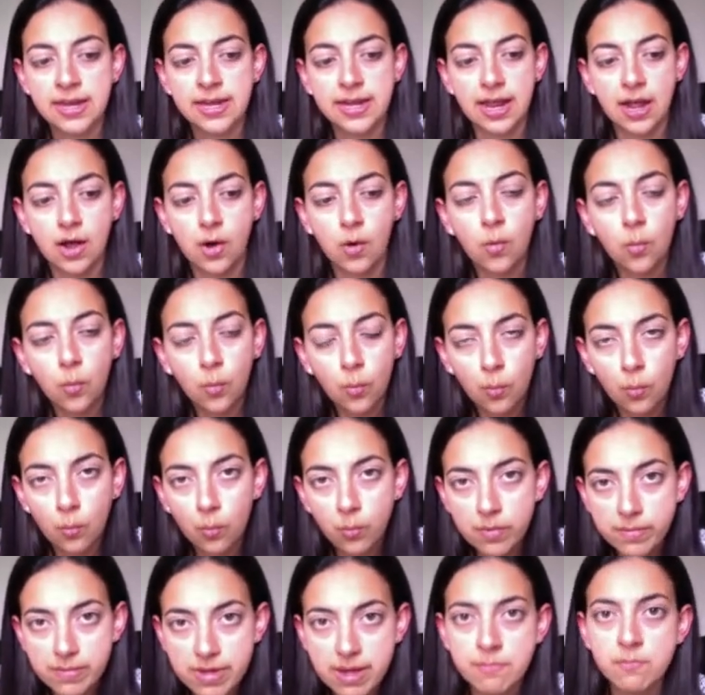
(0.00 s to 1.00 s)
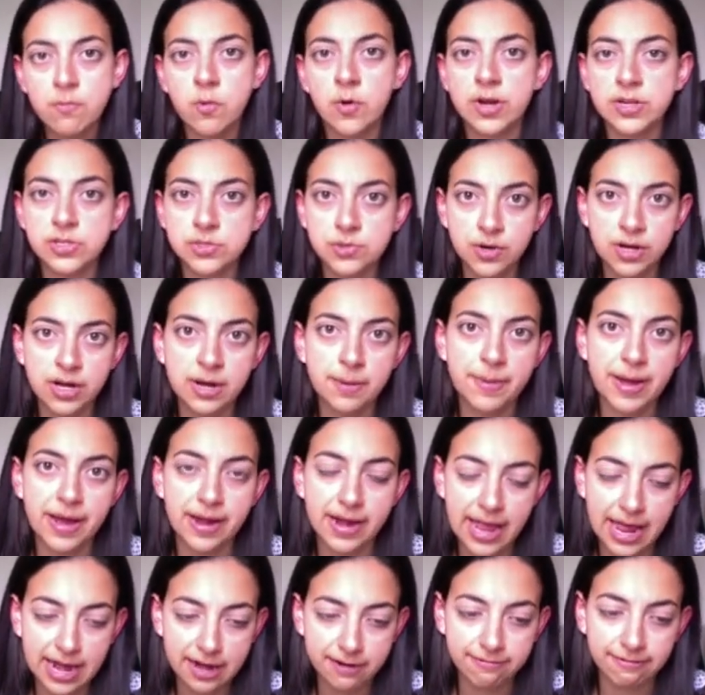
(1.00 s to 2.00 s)
Now, remembering, talking
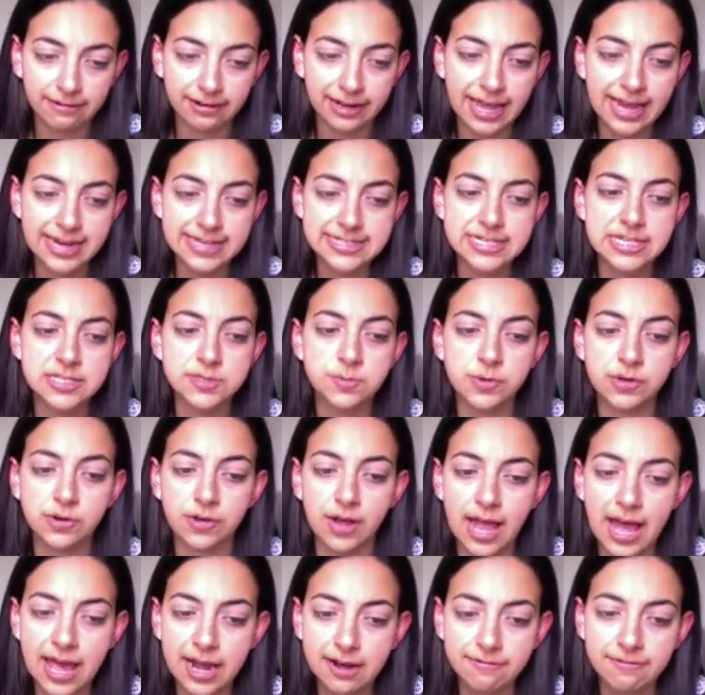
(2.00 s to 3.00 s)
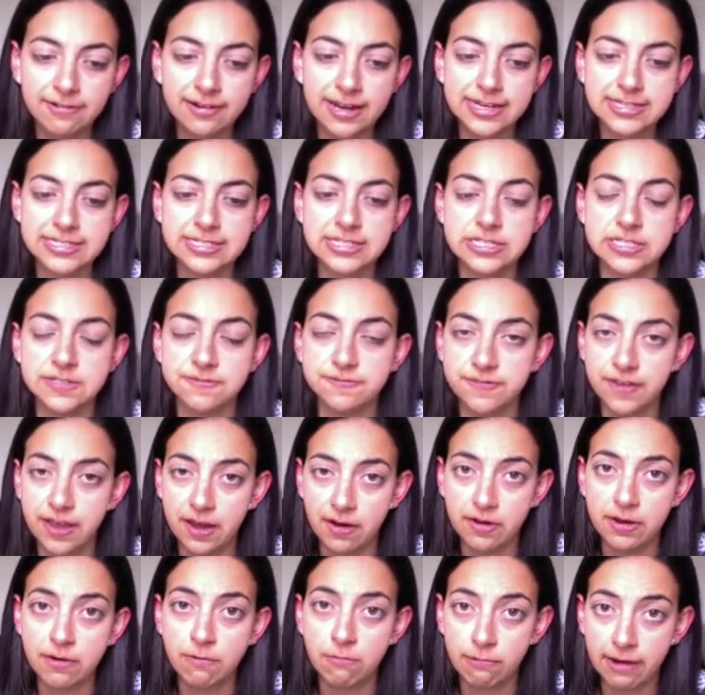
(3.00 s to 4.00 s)
about anaphylaxis, we know anaphylaxis is
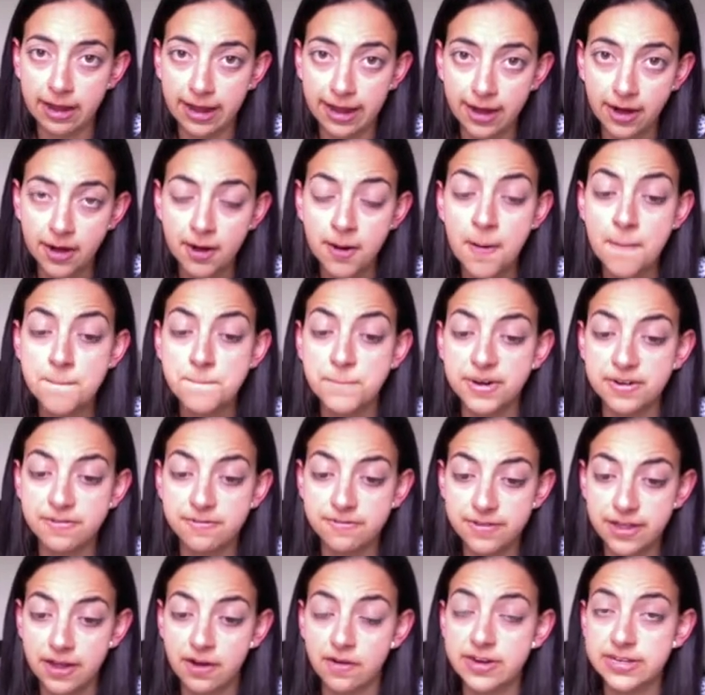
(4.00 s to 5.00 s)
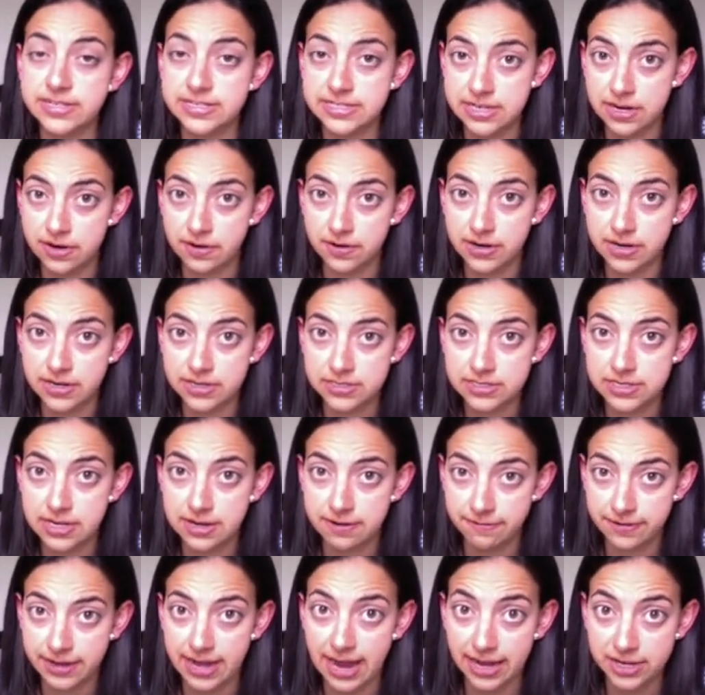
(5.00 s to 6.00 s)
very rare but very serious
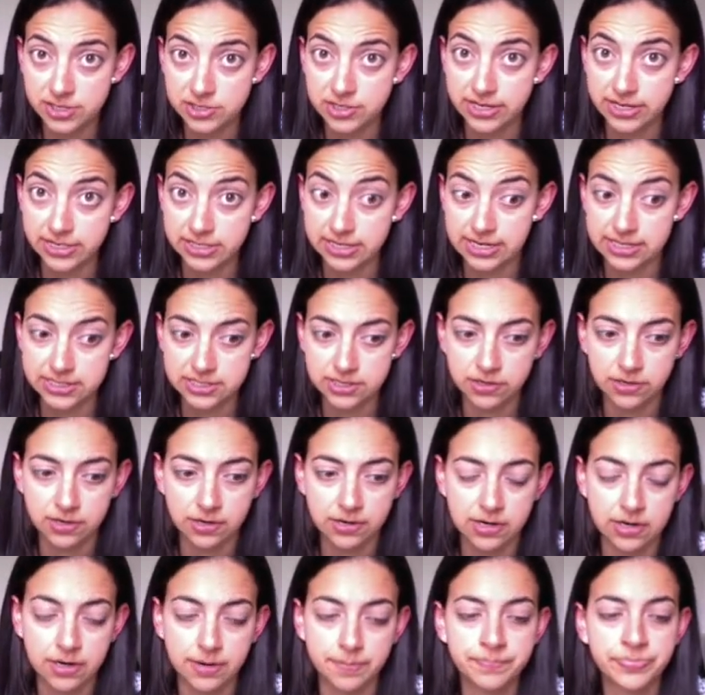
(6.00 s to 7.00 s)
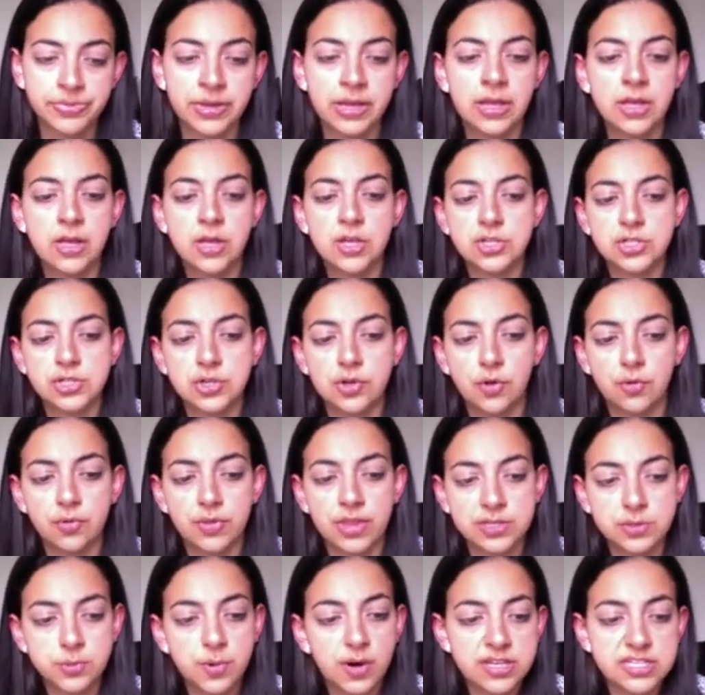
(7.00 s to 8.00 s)
if it actually does occur. So
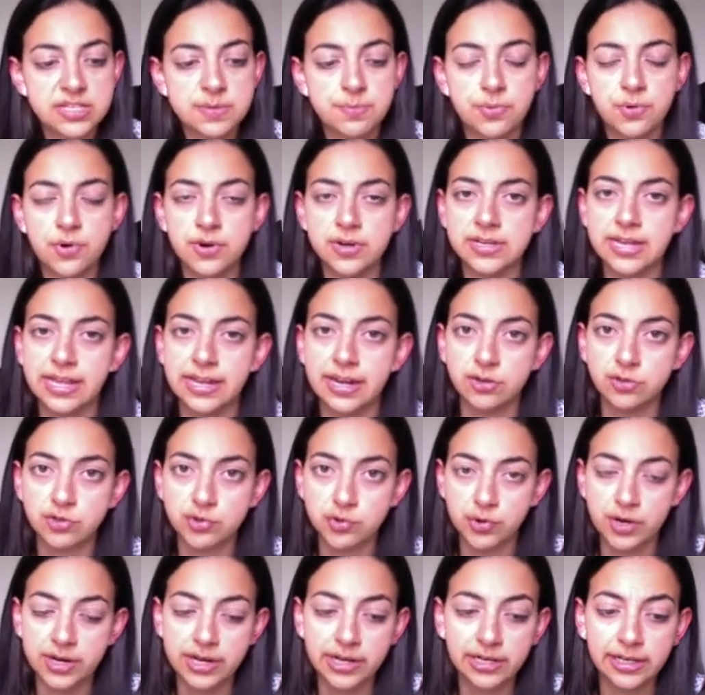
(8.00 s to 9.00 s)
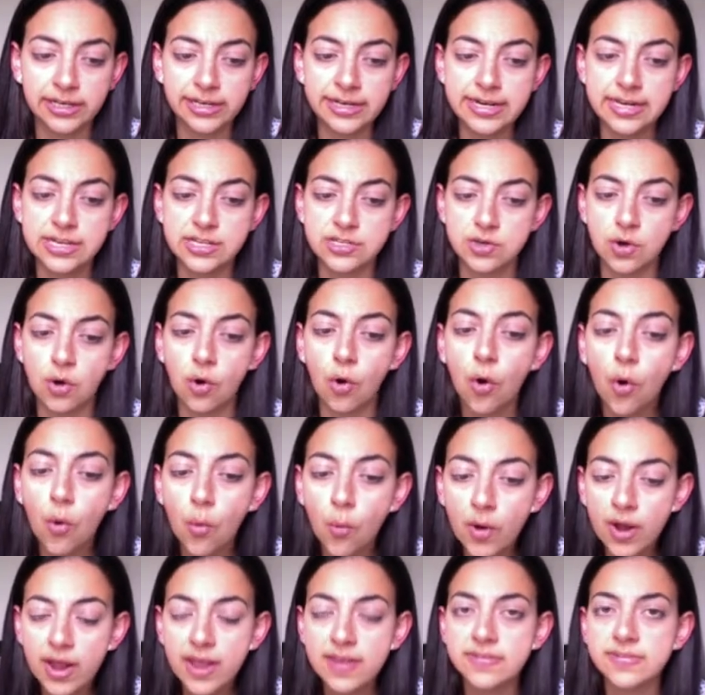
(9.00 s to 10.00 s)
that's why it's important that adrenaline is
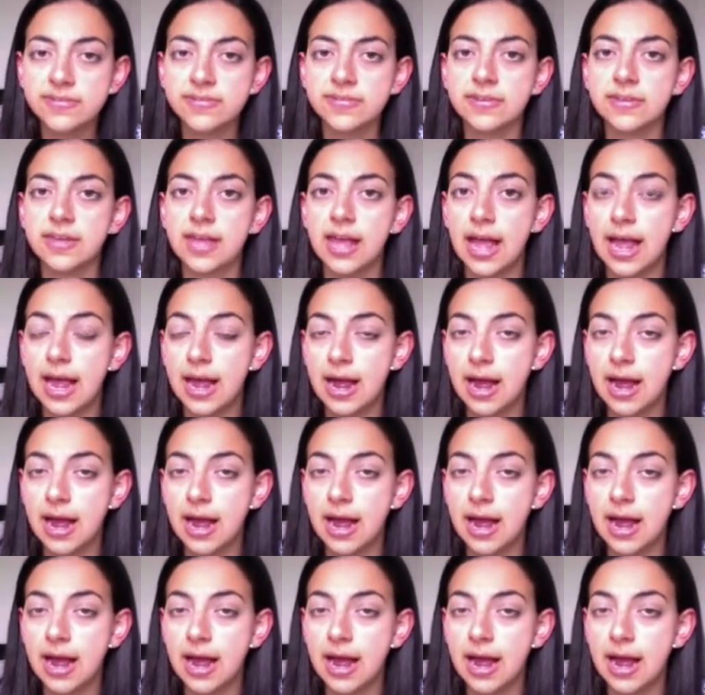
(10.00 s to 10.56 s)
always